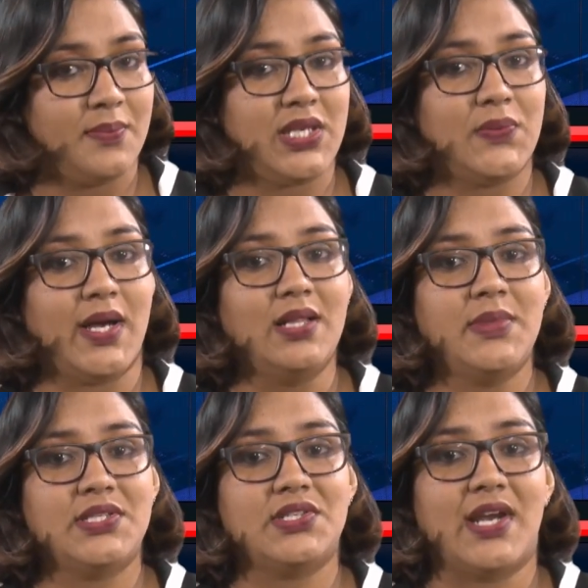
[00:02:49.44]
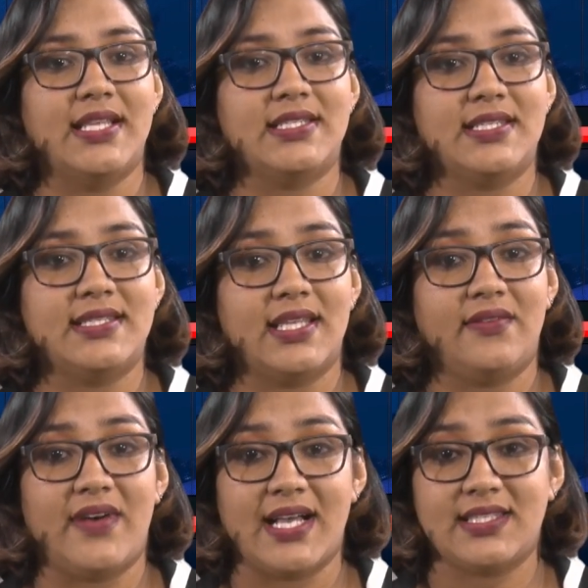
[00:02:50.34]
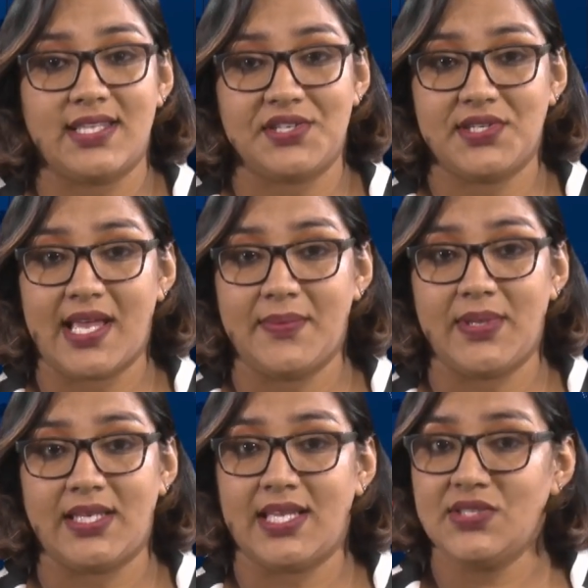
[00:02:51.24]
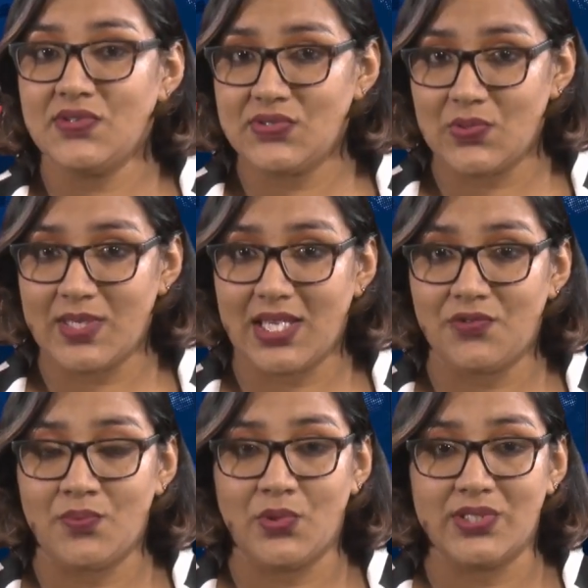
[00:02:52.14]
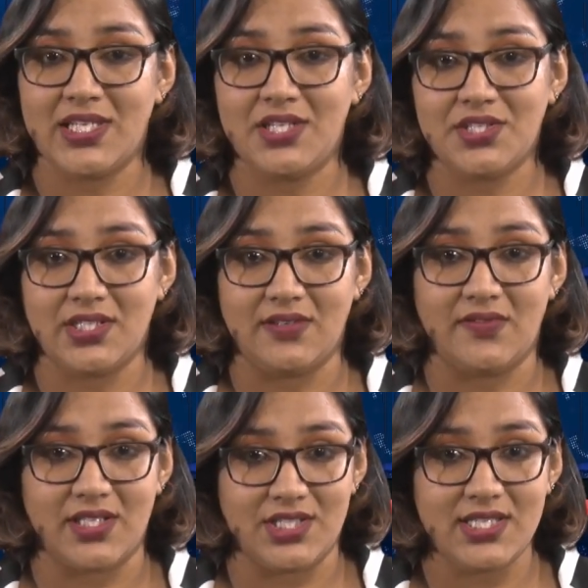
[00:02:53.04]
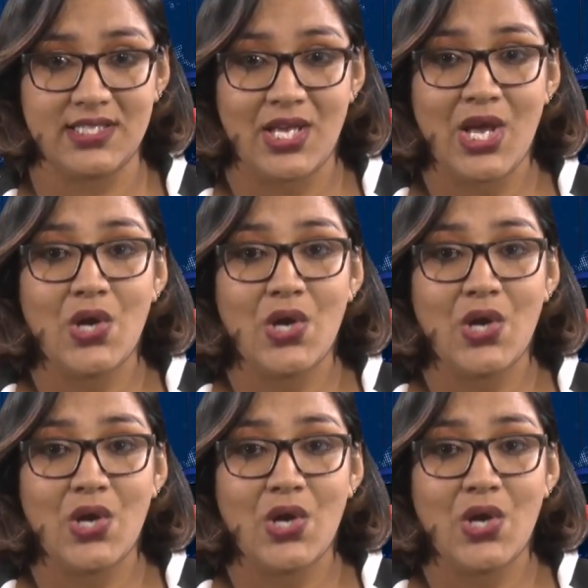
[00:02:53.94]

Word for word: Meanwhile, Minister Anthony said the vaccination campaign is resuming in remote hinterland villages,